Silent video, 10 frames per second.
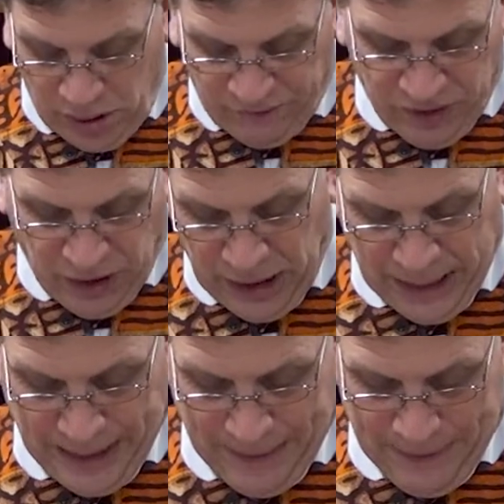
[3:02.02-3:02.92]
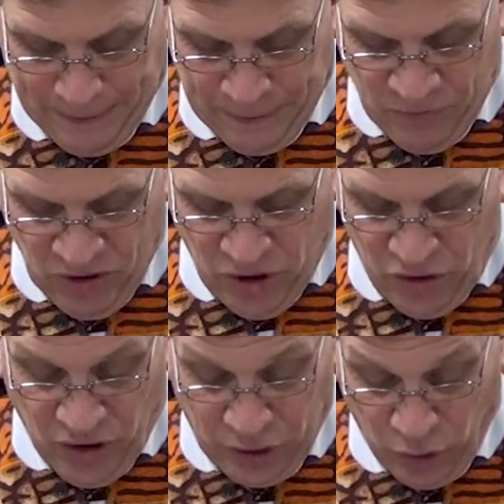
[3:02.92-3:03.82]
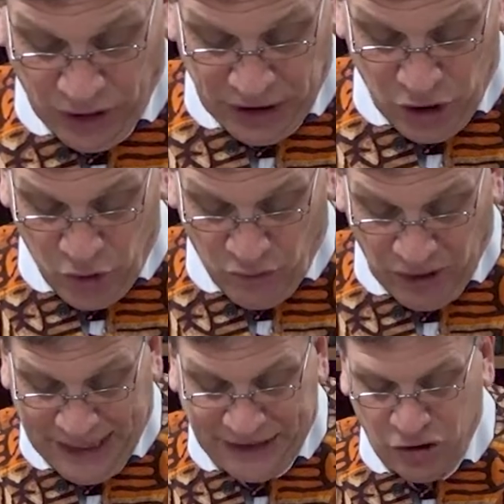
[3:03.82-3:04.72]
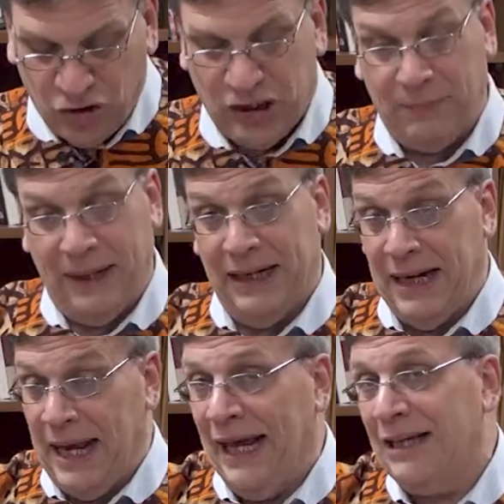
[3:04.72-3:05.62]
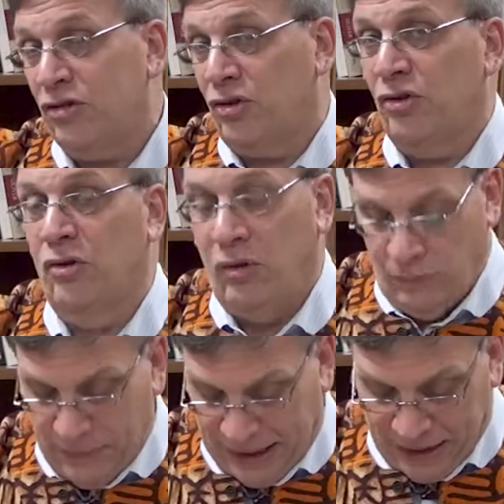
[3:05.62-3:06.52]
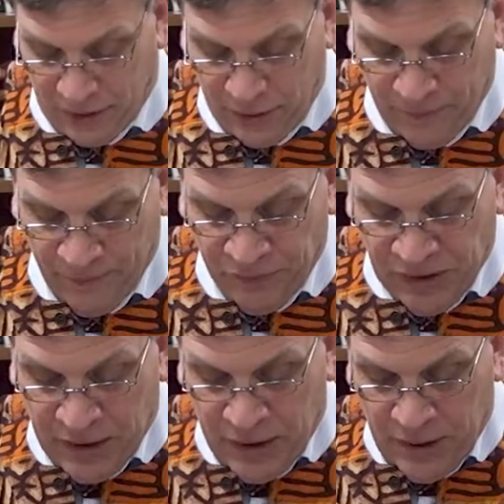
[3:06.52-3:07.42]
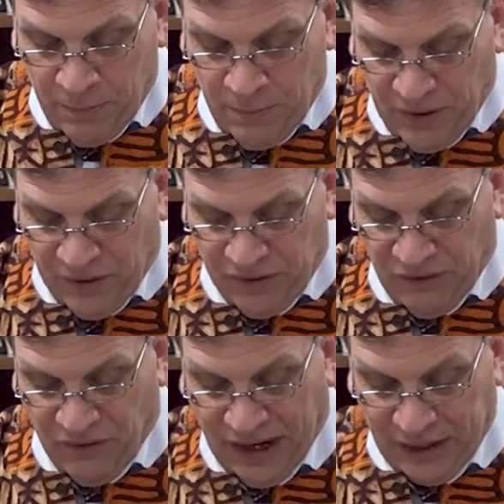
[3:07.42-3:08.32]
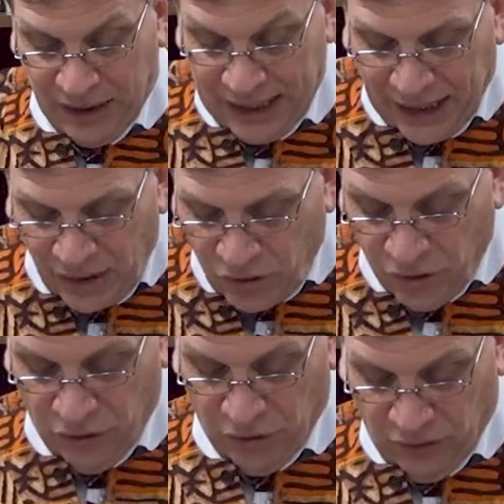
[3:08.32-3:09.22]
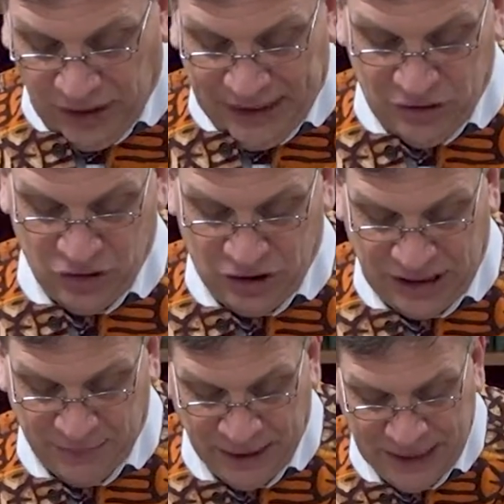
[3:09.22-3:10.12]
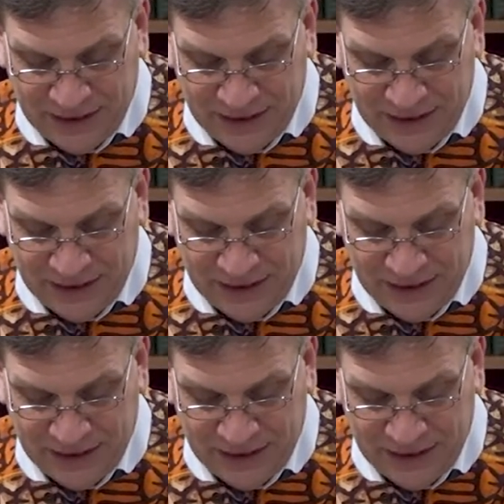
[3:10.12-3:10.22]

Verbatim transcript: of God. You're not only in a new relationship in an external manner, there is a vital internal relationship.